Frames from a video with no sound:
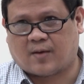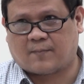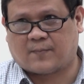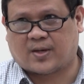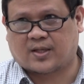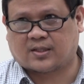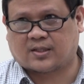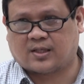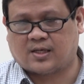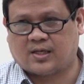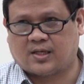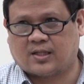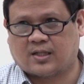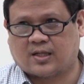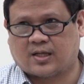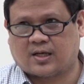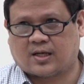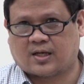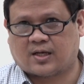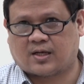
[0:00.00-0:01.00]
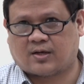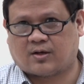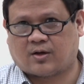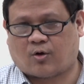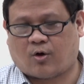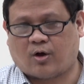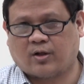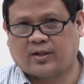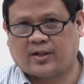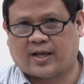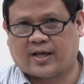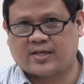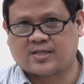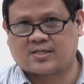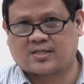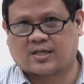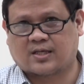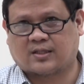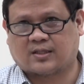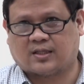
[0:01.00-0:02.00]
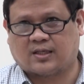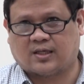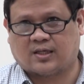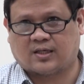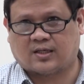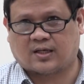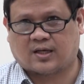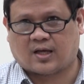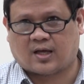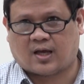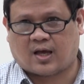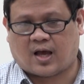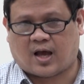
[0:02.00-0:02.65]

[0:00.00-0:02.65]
But in online setting,